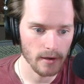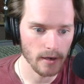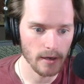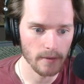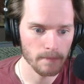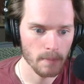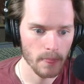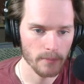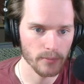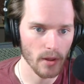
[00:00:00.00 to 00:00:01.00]

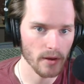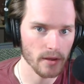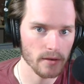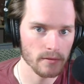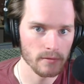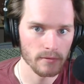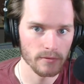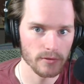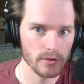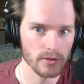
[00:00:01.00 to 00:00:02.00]
plugin
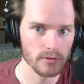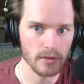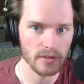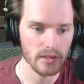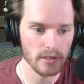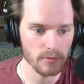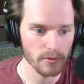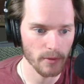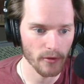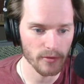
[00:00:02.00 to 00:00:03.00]
to assist
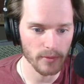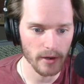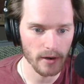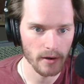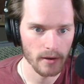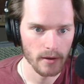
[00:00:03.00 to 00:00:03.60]
with multiplayer.